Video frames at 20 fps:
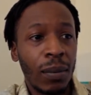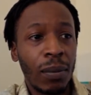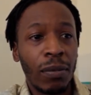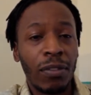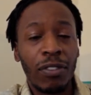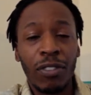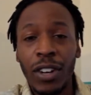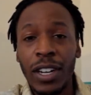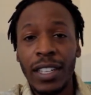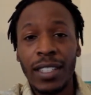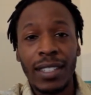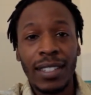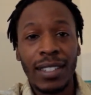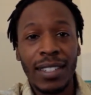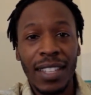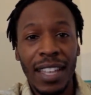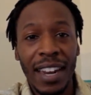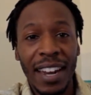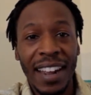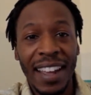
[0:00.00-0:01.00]
friends
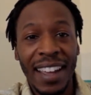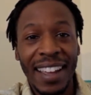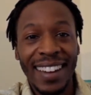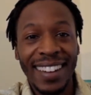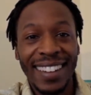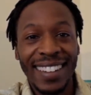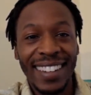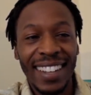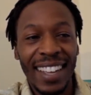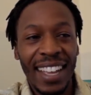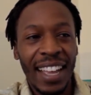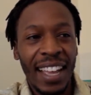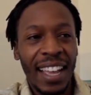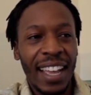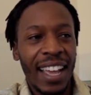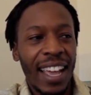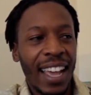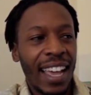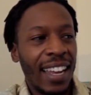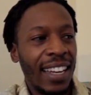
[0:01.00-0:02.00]
that I had,
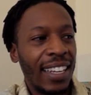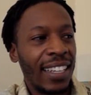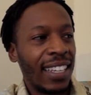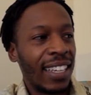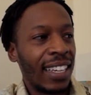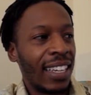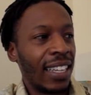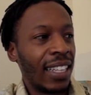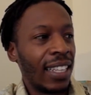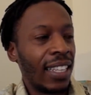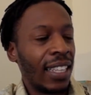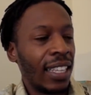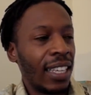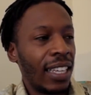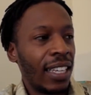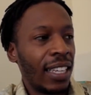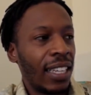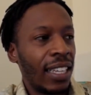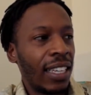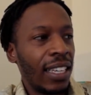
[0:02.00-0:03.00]
and
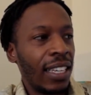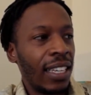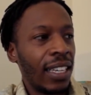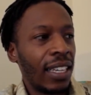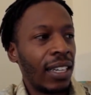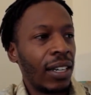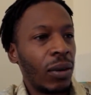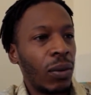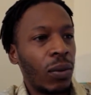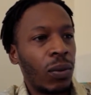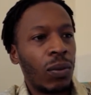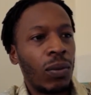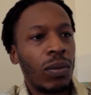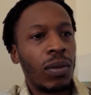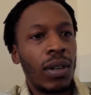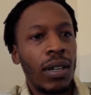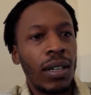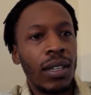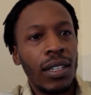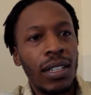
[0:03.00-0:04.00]
they
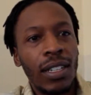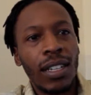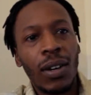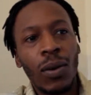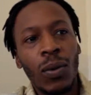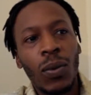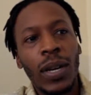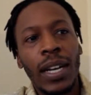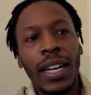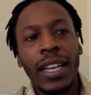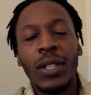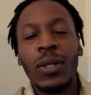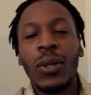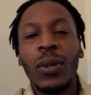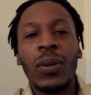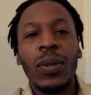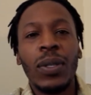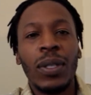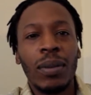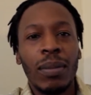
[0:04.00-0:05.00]
when I
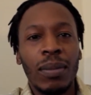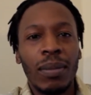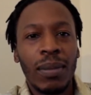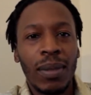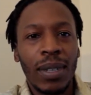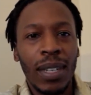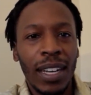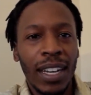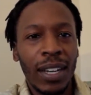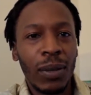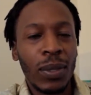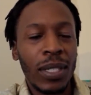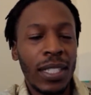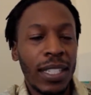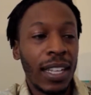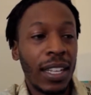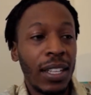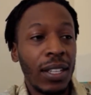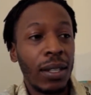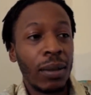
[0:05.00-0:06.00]
told them, I was
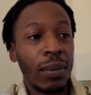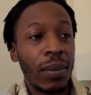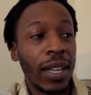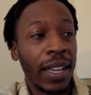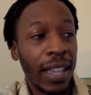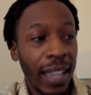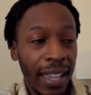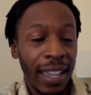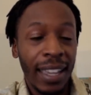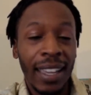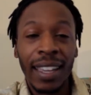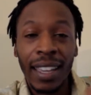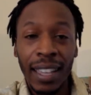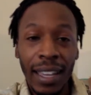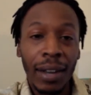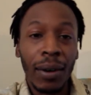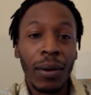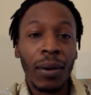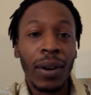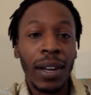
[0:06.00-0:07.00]
telling them like, hey,
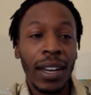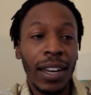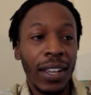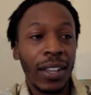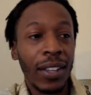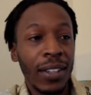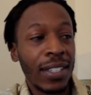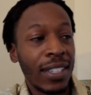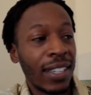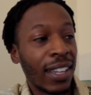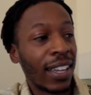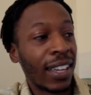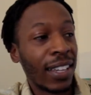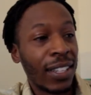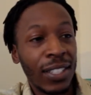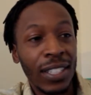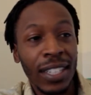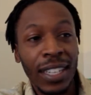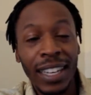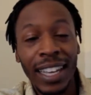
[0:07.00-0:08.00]
get ready, because like
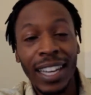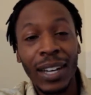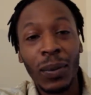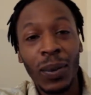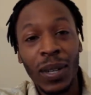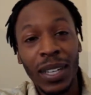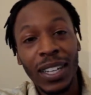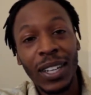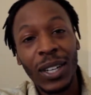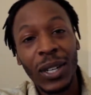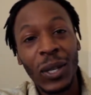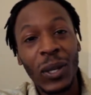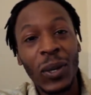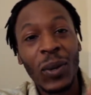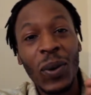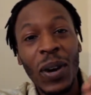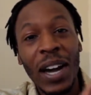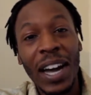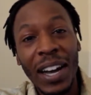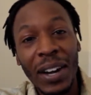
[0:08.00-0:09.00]
tonight we're gonna
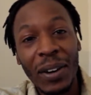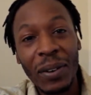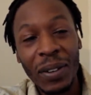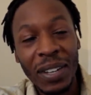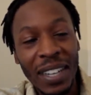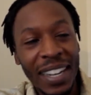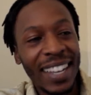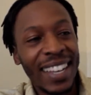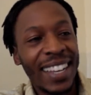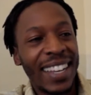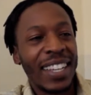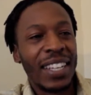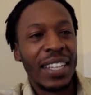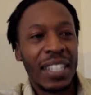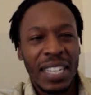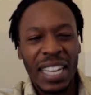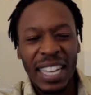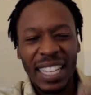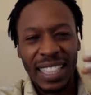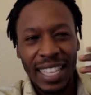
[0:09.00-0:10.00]
go out.
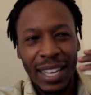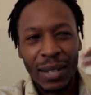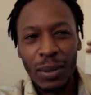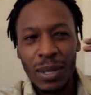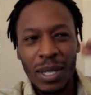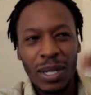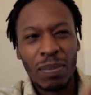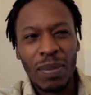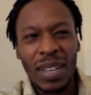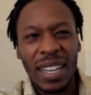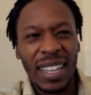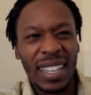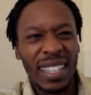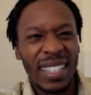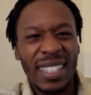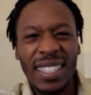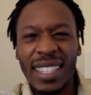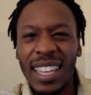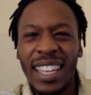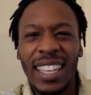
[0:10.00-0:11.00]
Like that was my
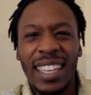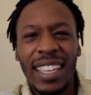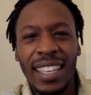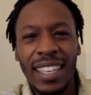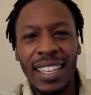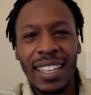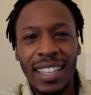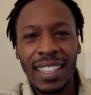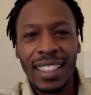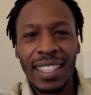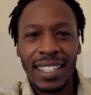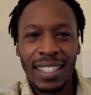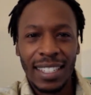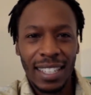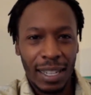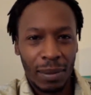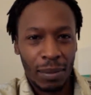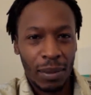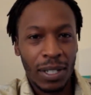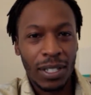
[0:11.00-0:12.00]
psyche at the
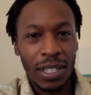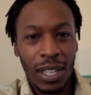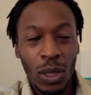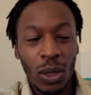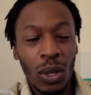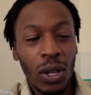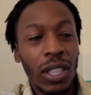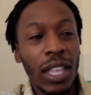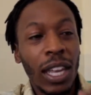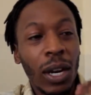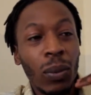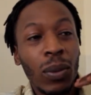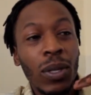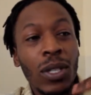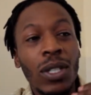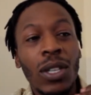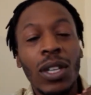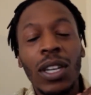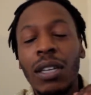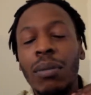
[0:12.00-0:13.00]
time, because I thought that it was
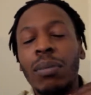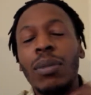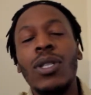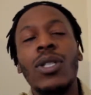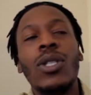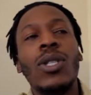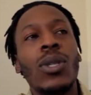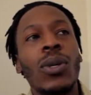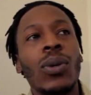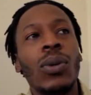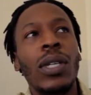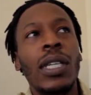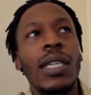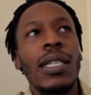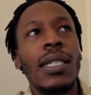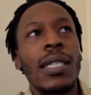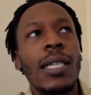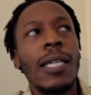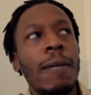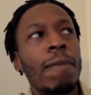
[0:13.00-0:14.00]
gonna be so
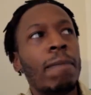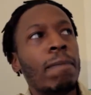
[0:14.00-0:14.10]
easy.